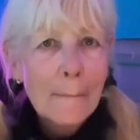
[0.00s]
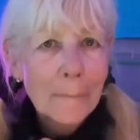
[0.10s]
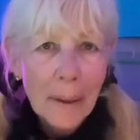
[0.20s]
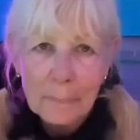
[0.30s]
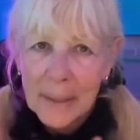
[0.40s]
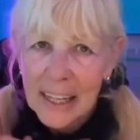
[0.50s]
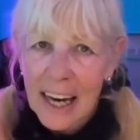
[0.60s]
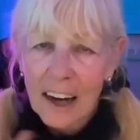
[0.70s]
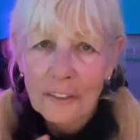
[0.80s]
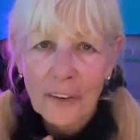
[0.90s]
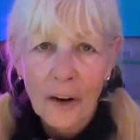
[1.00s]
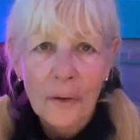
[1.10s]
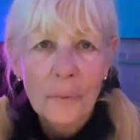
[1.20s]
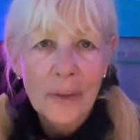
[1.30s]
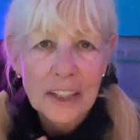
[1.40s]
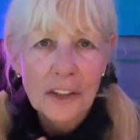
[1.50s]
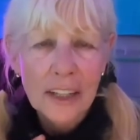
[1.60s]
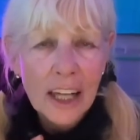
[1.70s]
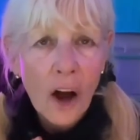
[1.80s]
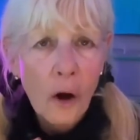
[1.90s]
But be careful
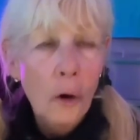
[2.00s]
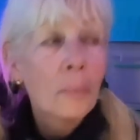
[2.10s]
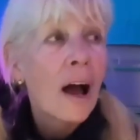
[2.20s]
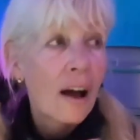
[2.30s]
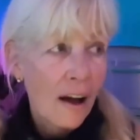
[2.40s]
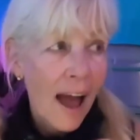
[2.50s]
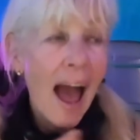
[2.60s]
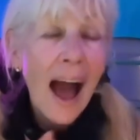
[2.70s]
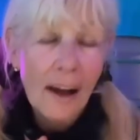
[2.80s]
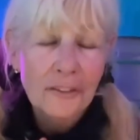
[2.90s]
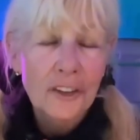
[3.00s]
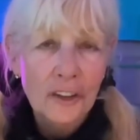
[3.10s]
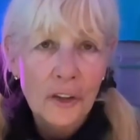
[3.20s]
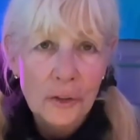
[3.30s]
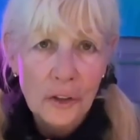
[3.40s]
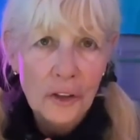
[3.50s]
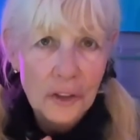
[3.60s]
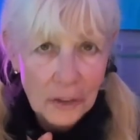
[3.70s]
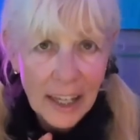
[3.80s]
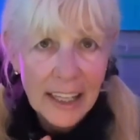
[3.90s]
returning home after you do your
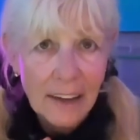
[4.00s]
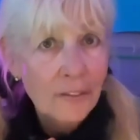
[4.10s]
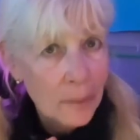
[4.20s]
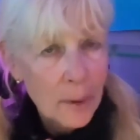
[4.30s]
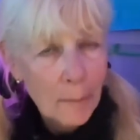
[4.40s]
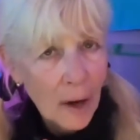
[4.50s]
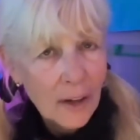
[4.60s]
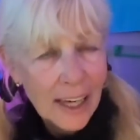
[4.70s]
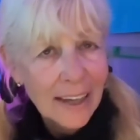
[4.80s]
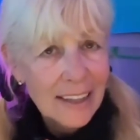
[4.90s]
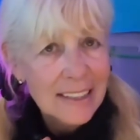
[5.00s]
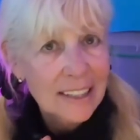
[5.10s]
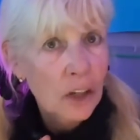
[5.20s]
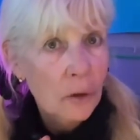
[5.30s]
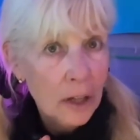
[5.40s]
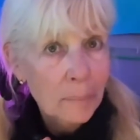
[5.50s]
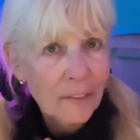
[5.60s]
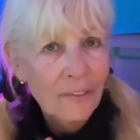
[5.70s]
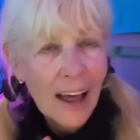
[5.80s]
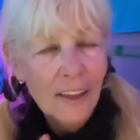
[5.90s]
trading from the market, because you could be
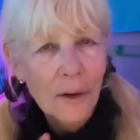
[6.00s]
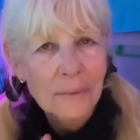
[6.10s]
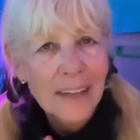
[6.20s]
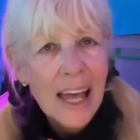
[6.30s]
followed.